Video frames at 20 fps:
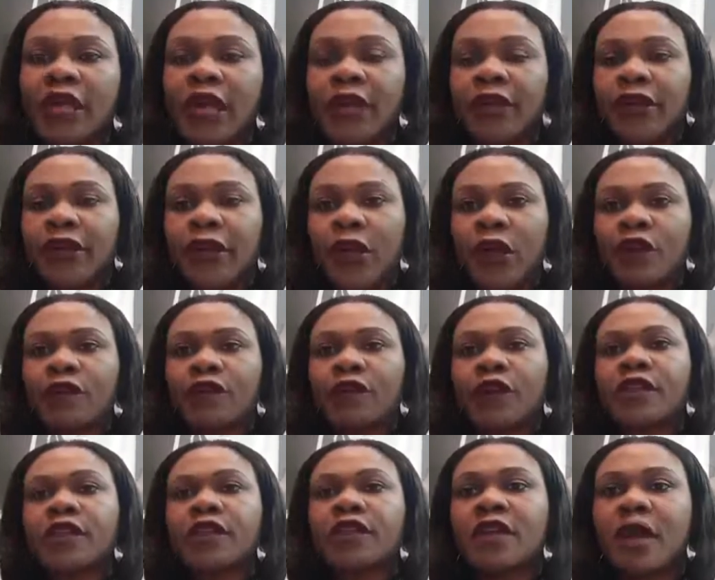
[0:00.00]
I know for
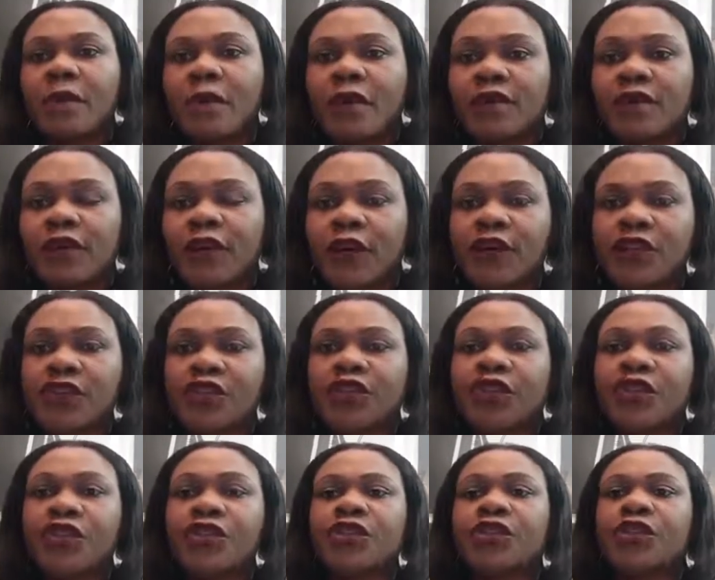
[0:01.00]
some of us,
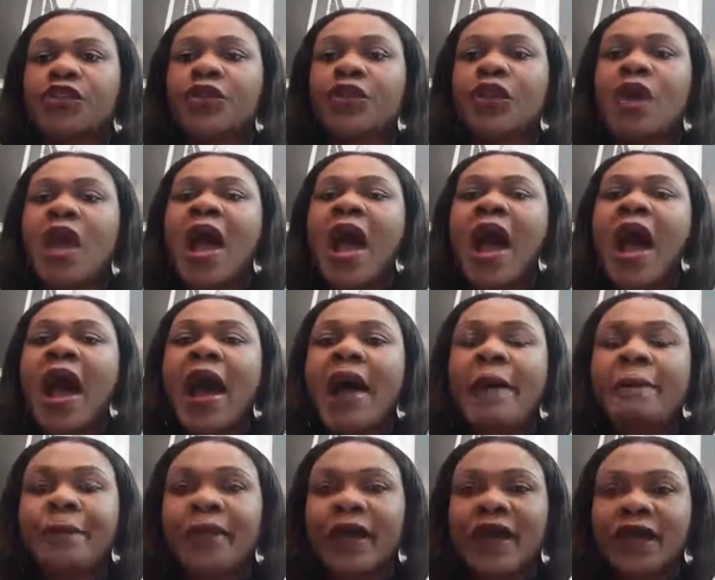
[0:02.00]
due to our
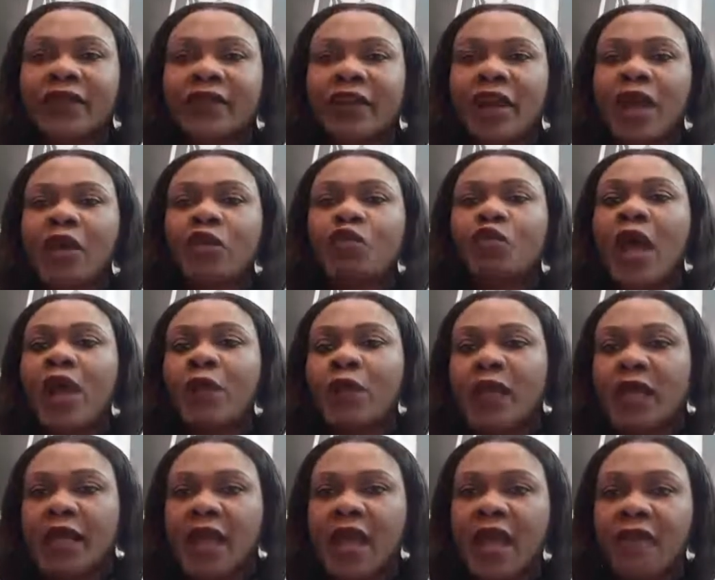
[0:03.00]
background, where we
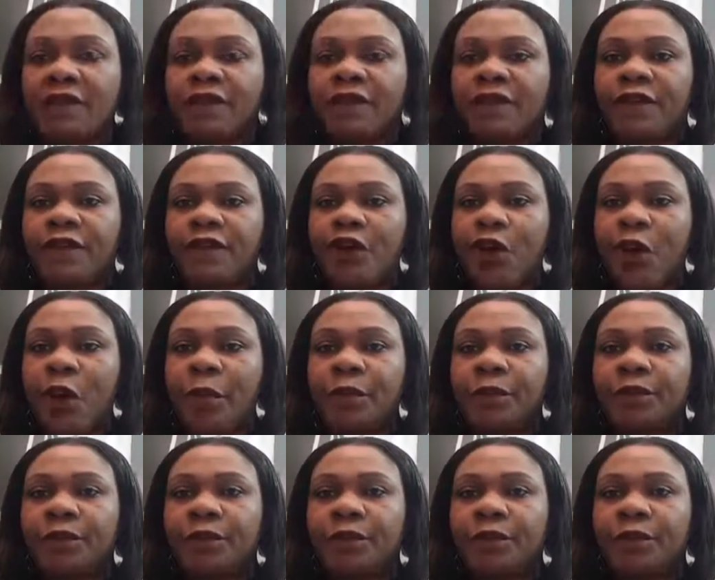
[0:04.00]
came from,